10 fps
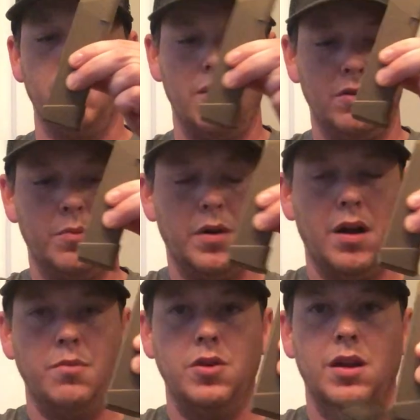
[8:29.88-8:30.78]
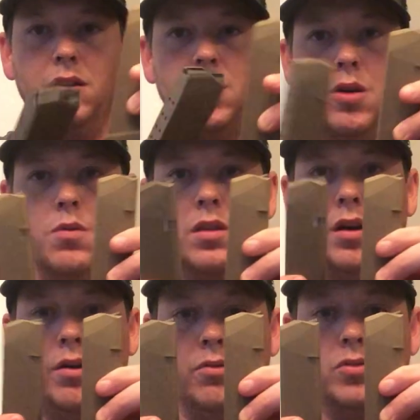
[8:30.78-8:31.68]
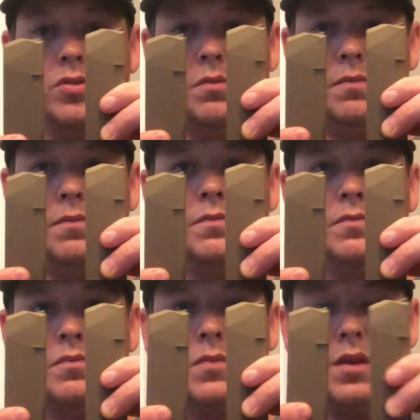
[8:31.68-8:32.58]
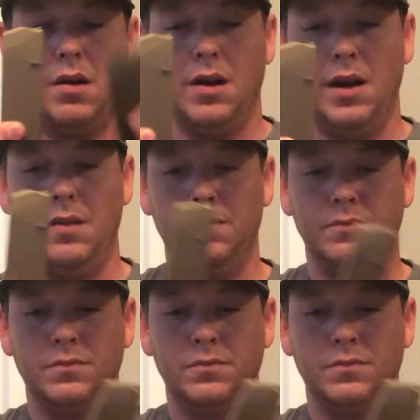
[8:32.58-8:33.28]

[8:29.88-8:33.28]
there at the bottom. You get 2 of those. All right.